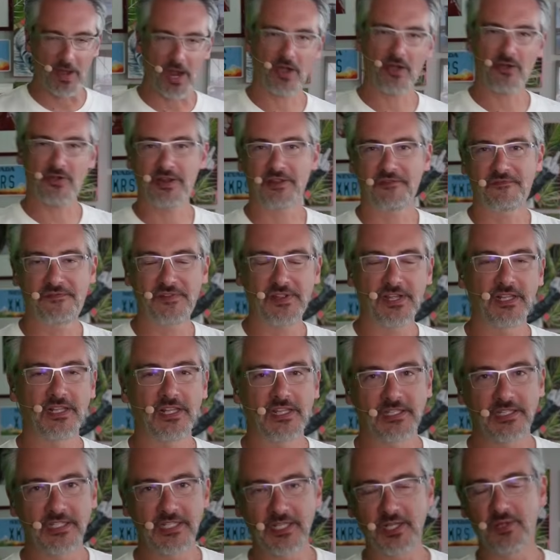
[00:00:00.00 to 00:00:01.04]
already feel a
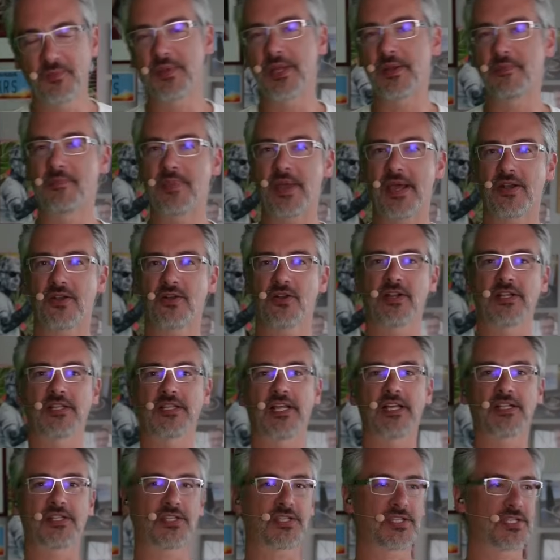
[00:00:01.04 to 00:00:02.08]
little bit better, and
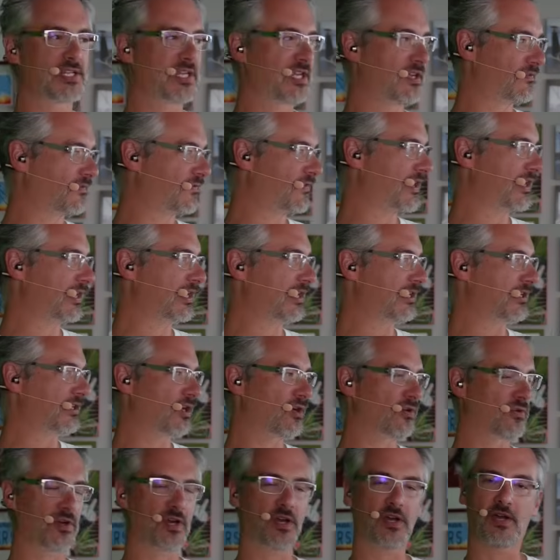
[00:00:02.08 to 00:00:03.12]
let's see if I can
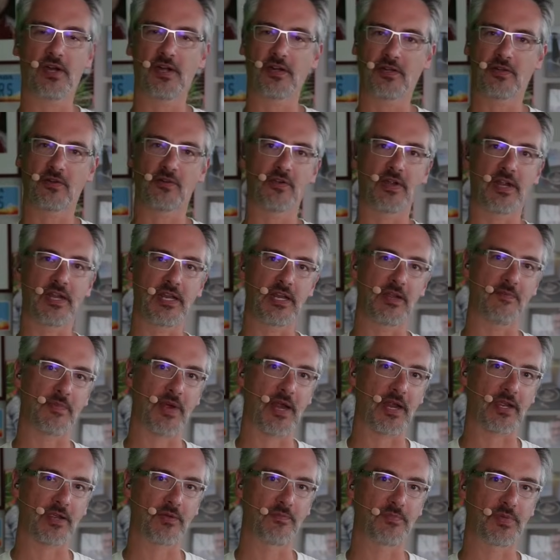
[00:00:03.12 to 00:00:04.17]
go conquer any of
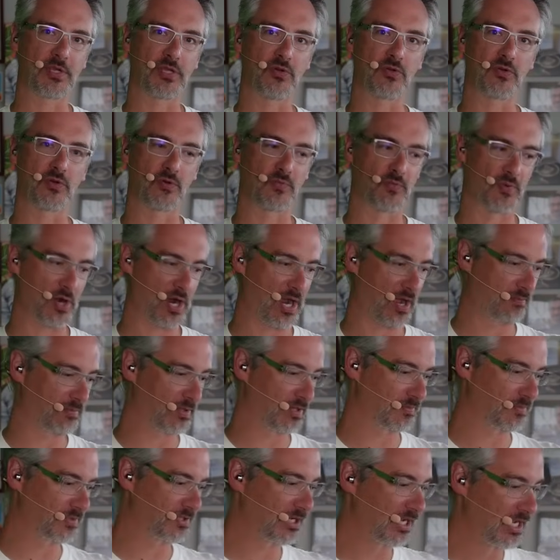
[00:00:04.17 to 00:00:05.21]
my computer
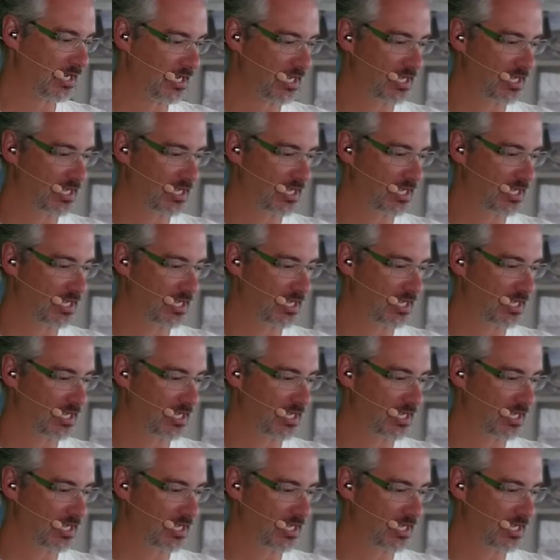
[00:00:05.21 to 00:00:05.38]
problems.